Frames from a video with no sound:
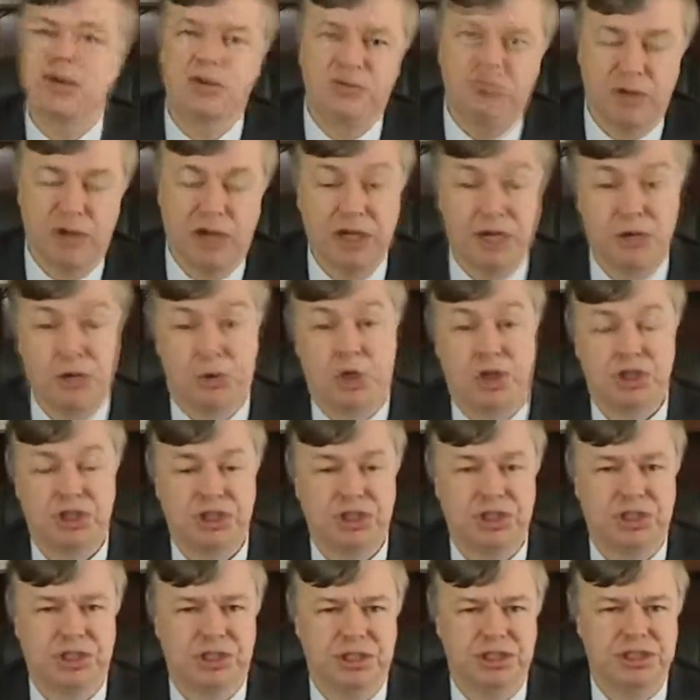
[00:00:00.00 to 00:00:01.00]
fly to
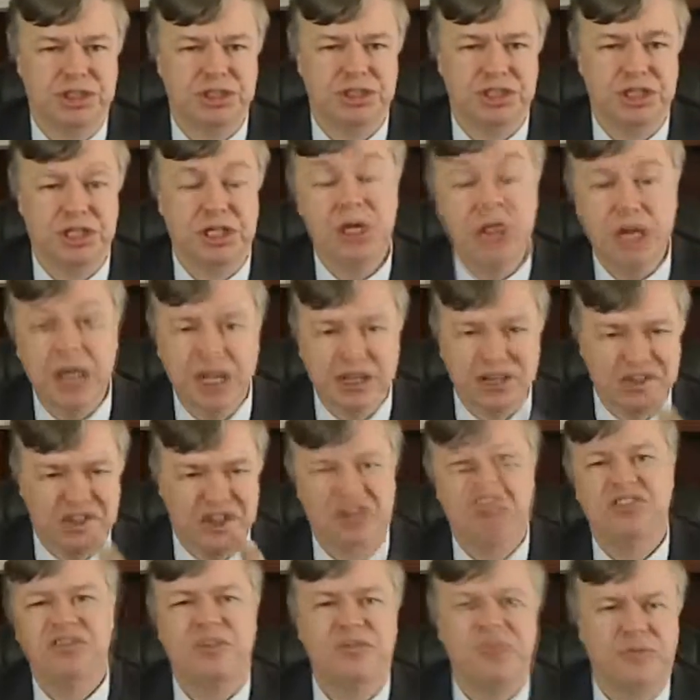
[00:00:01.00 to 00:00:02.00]
Washington, D.C., and
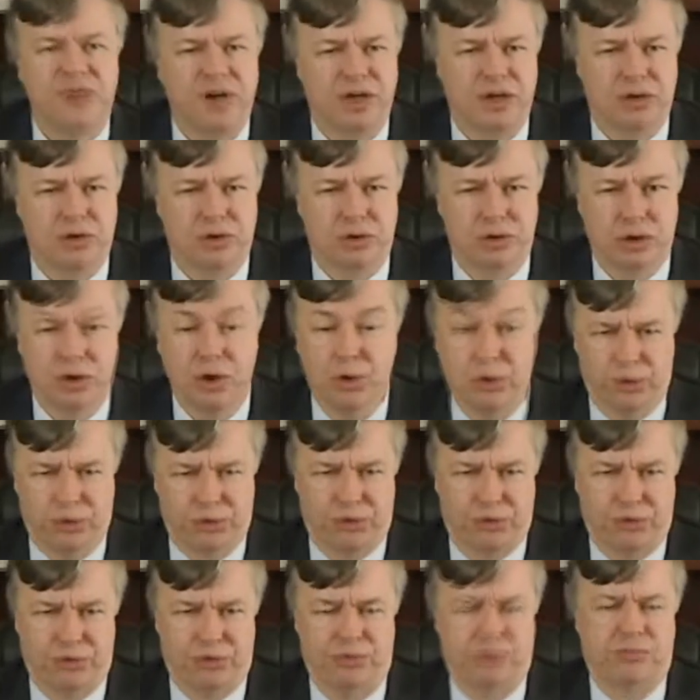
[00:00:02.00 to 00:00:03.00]
testify under
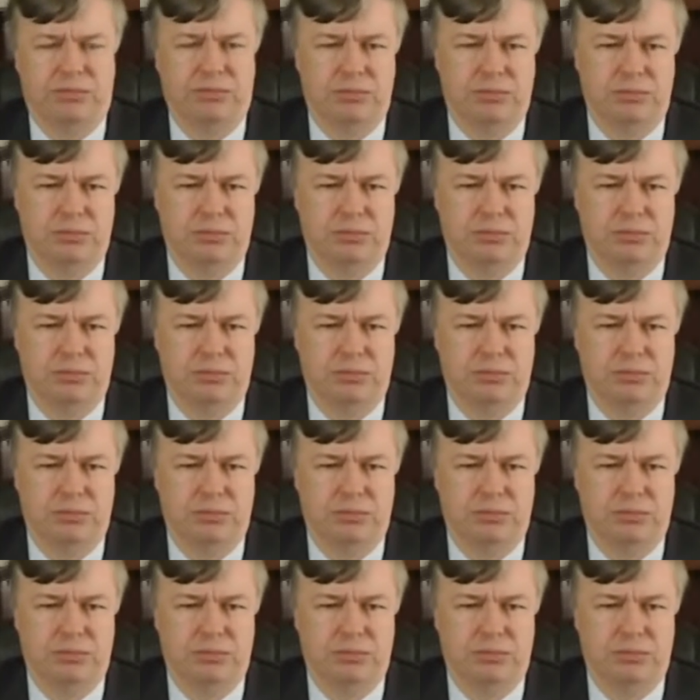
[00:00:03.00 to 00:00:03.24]
oath